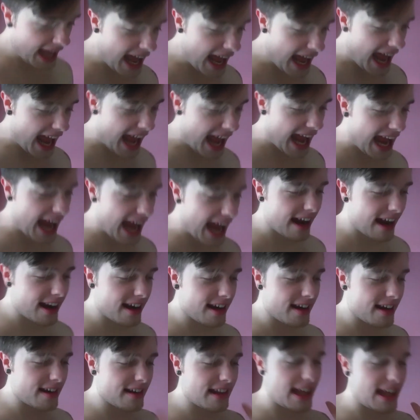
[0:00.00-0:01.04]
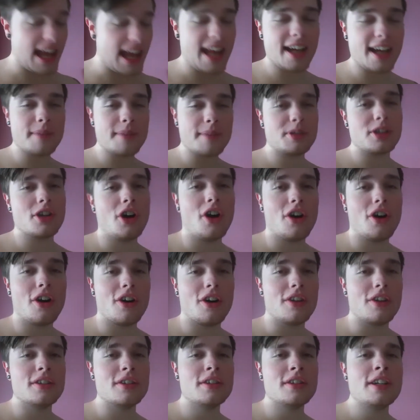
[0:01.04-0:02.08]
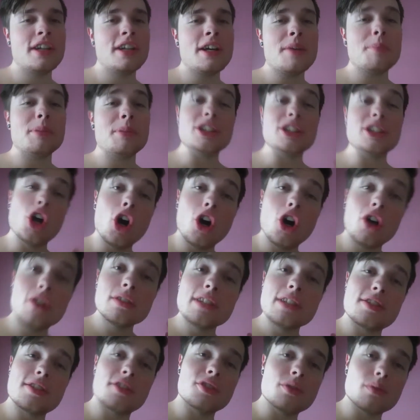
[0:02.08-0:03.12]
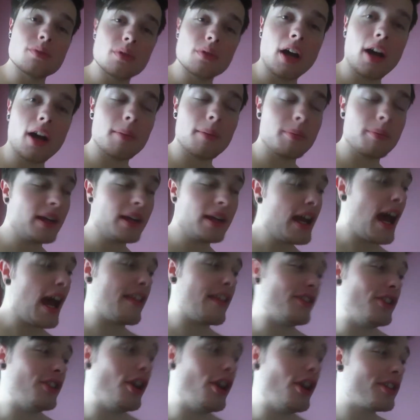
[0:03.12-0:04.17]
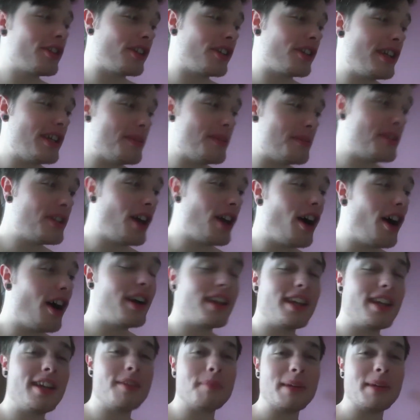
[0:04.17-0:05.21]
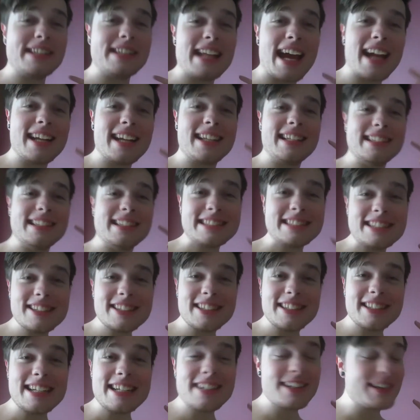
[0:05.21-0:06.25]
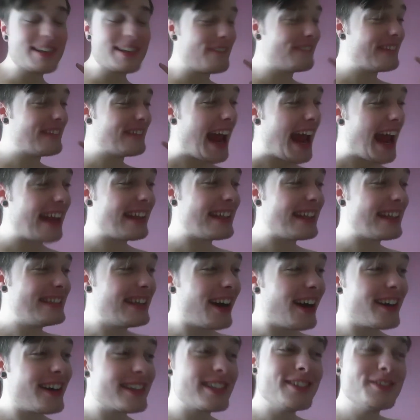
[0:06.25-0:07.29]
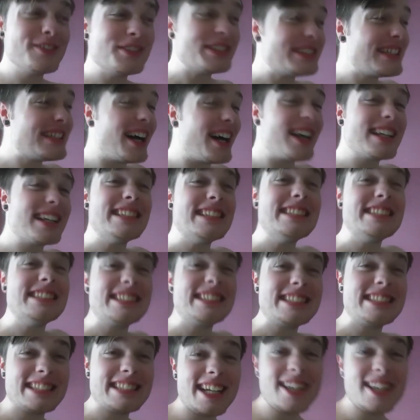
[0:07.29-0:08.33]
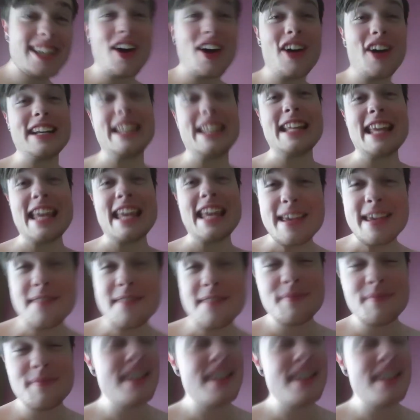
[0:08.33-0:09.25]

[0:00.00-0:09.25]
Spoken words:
And they hang up the call. but the call doesn't drop. And the doctor keeps talking. My dad can still hear him. And the doctor was talking shit on him.